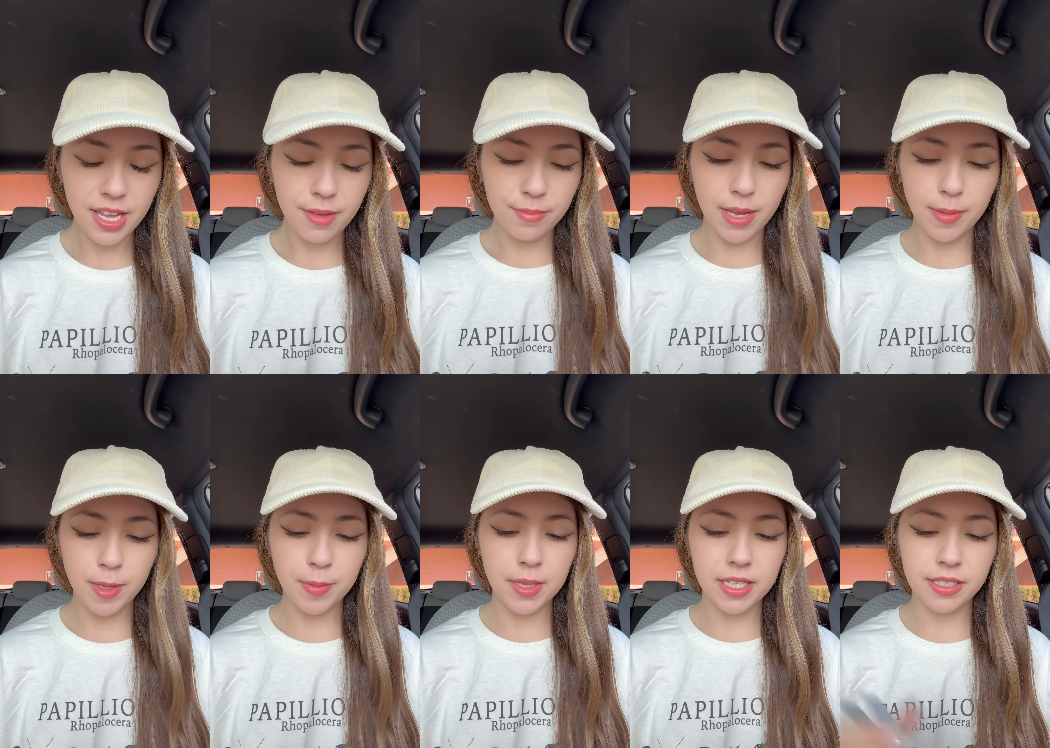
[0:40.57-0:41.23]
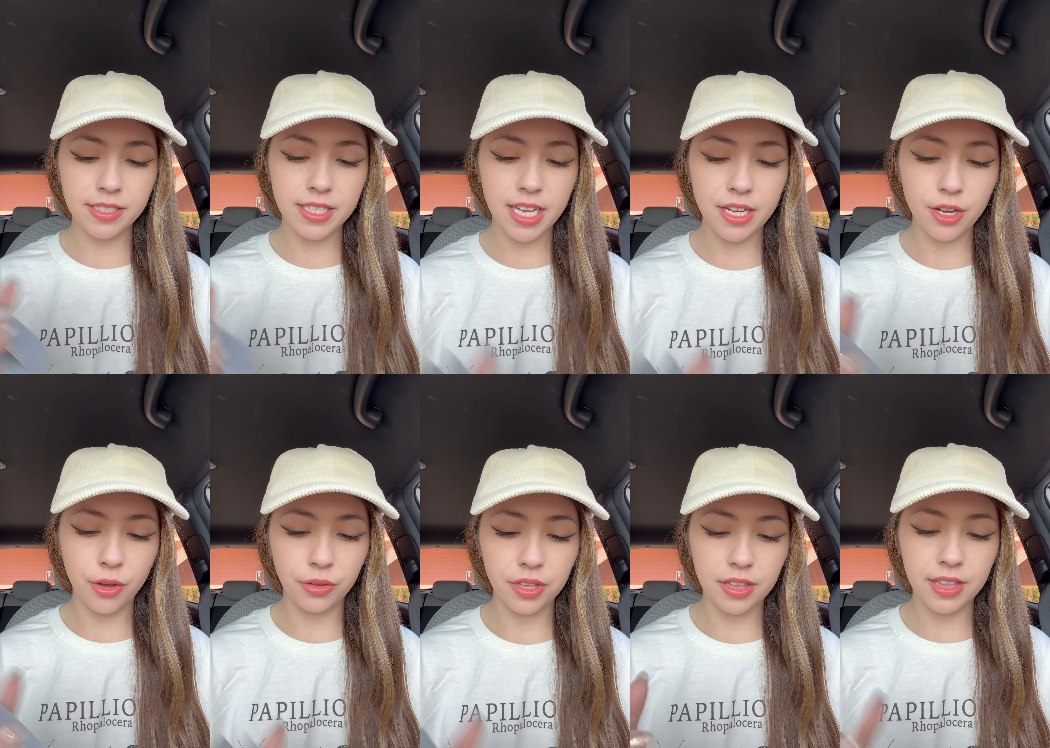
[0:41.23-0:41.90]
Maybe because they
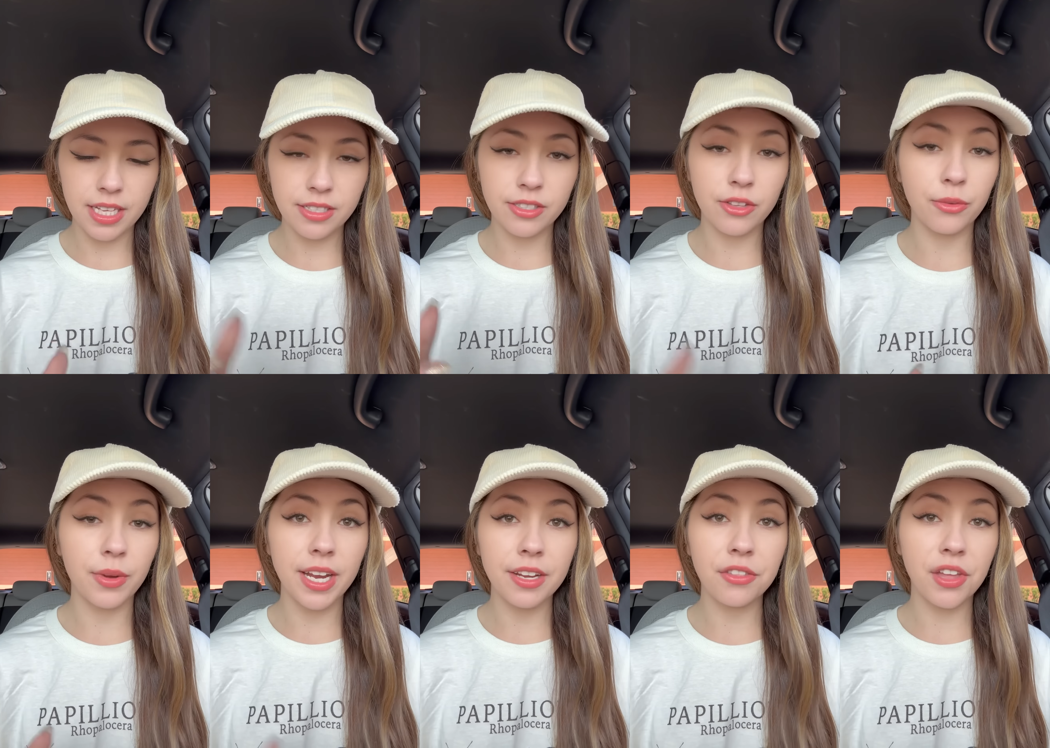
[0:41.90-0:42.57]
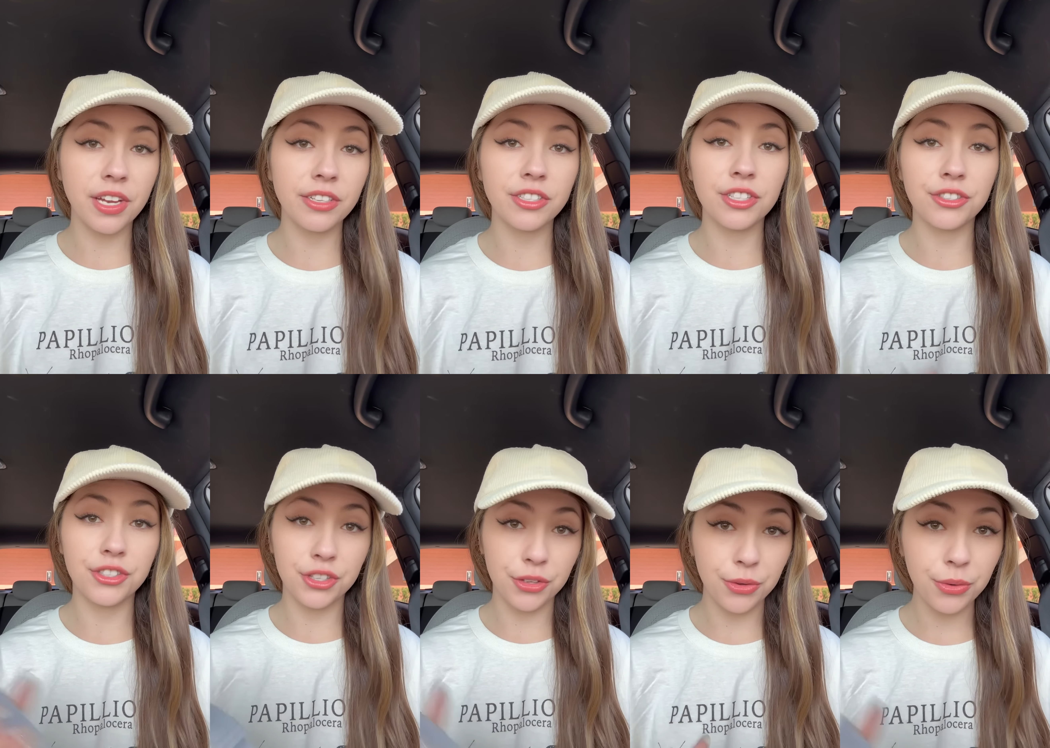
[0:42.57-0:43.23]
know that that's the right thing to
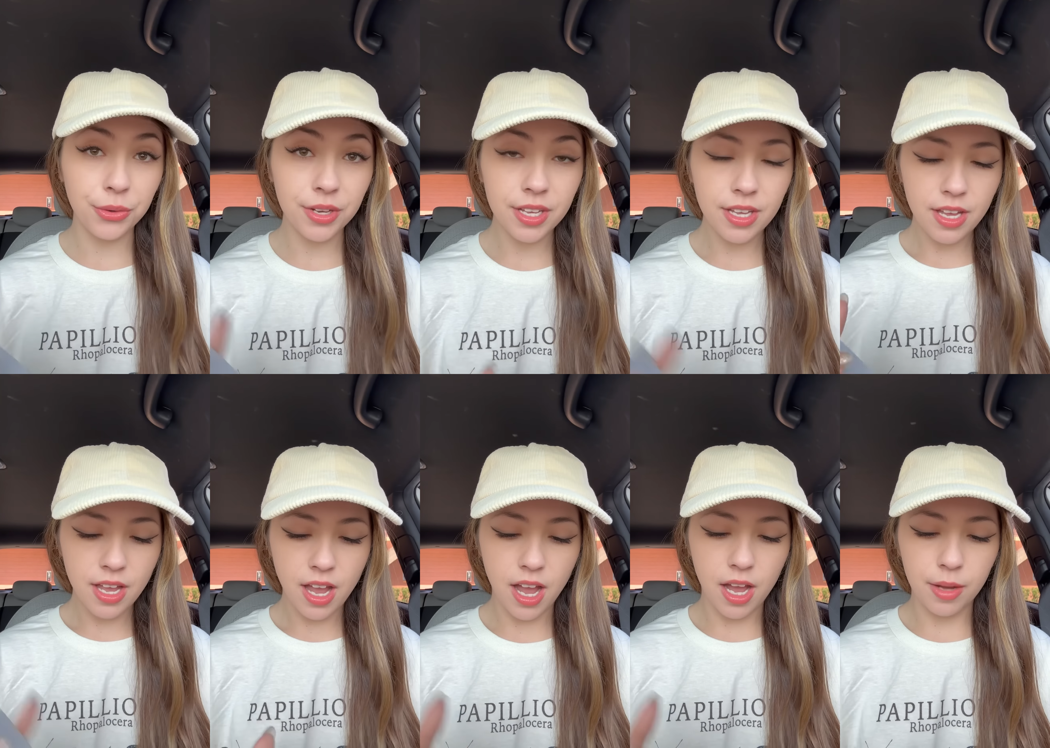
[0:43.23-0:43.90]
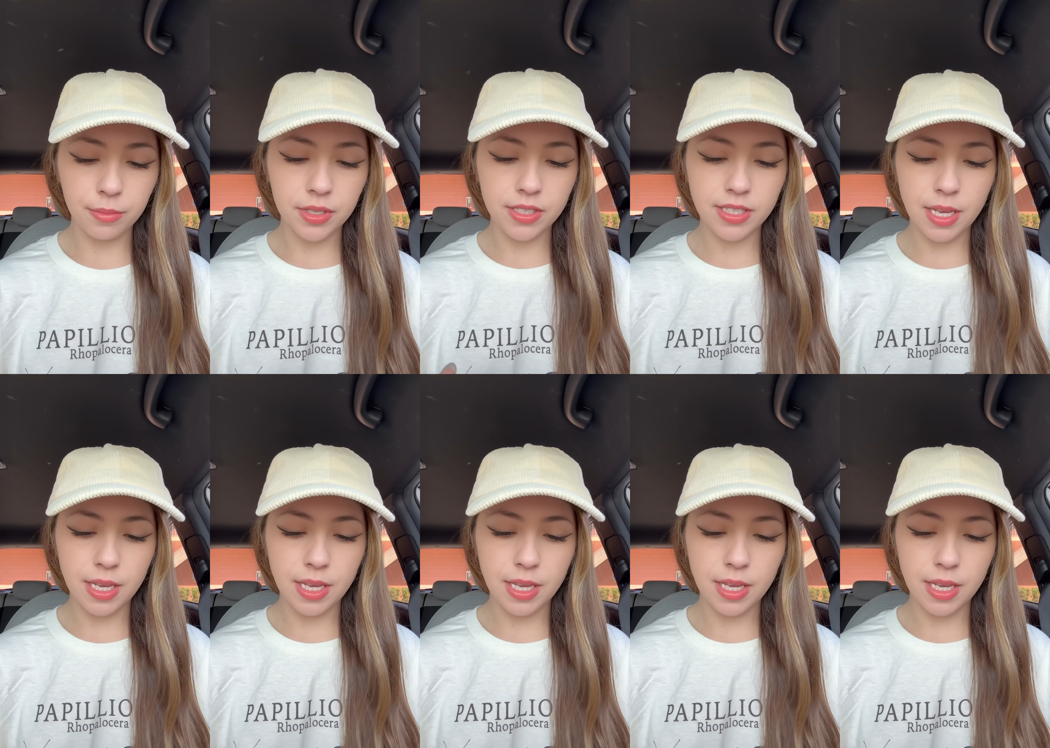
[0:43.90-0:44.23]
do because um,